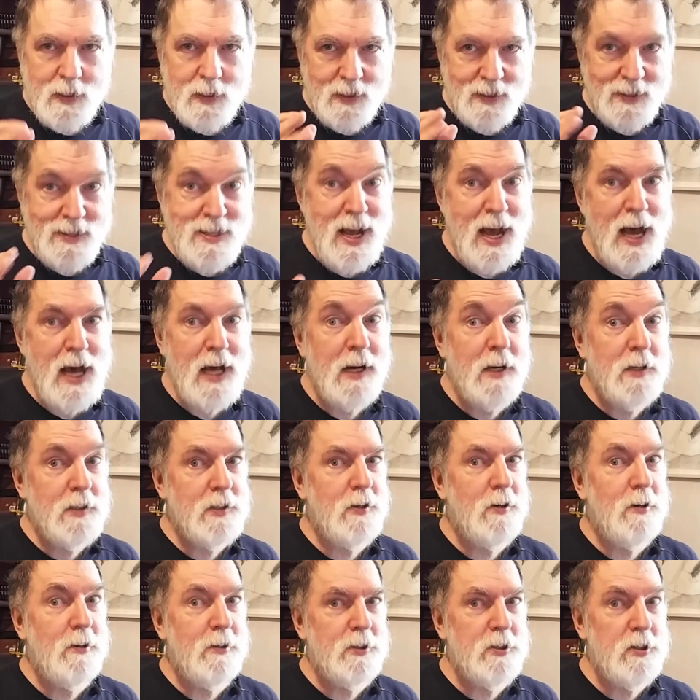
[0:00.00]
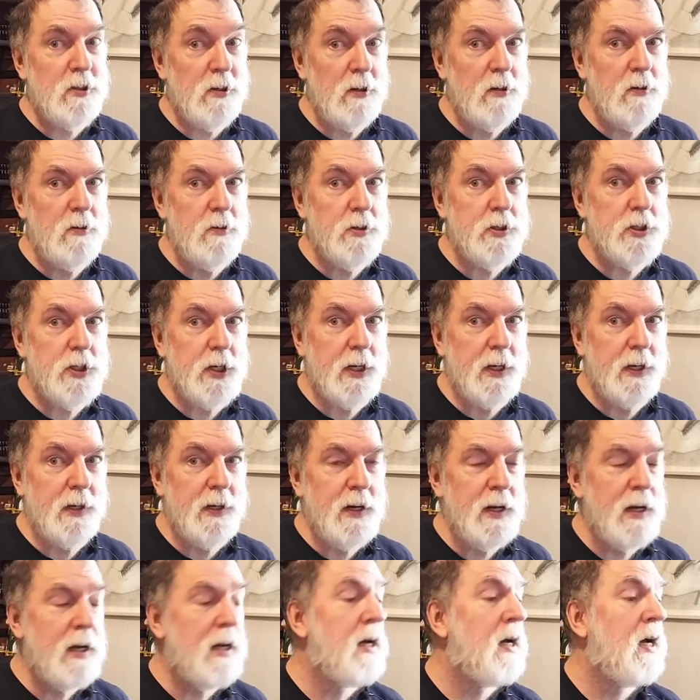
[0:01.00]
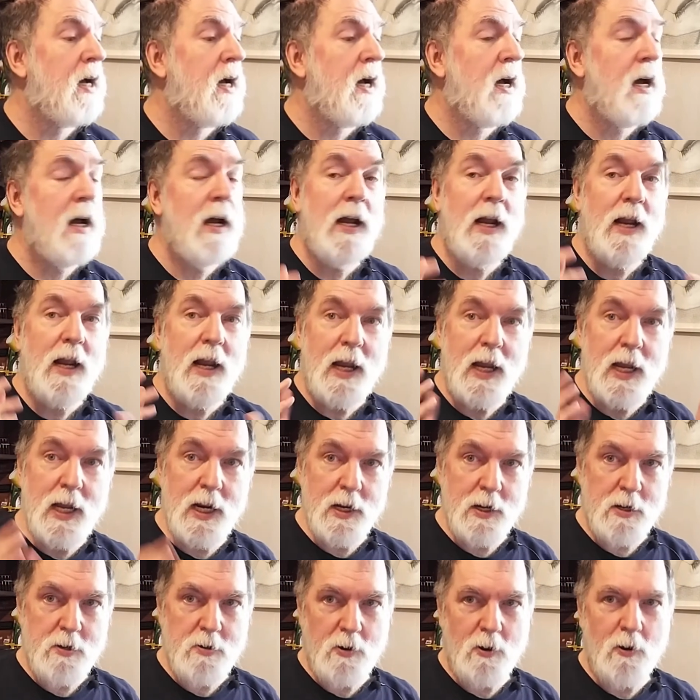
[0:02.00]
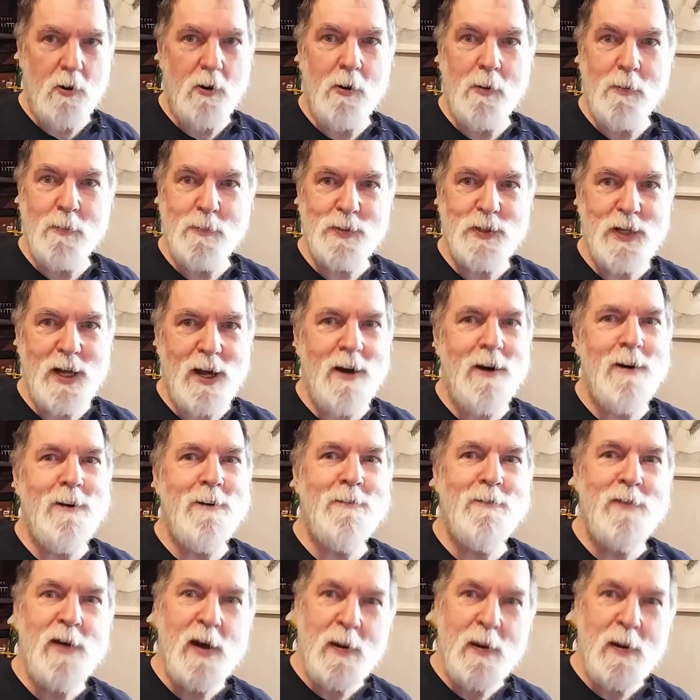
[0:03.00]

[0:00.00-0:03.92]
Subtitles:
That is our solution in terms of